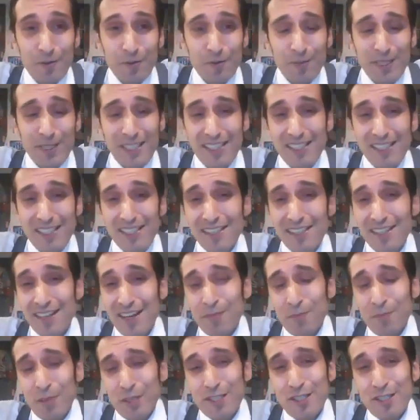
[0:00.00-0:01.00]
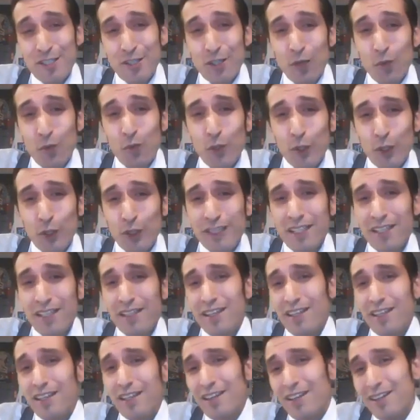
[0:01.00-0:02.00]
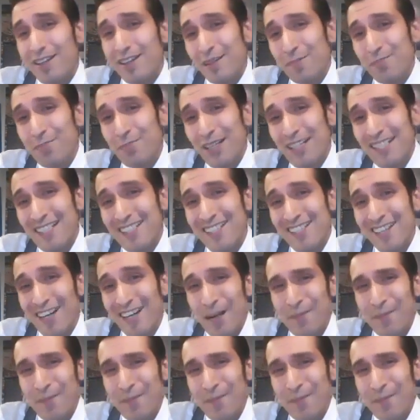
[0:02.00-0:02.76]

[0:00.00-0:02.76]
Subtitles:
we are still working here, but